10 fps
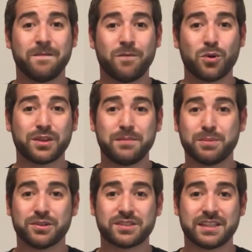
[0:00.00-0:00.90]
for the
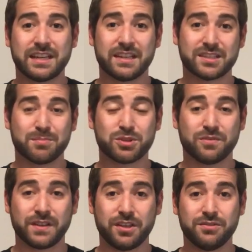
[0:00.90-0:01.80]
person that is
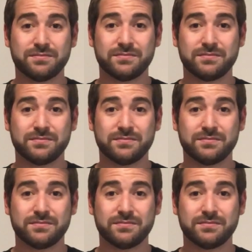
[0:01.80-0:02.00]
observing you.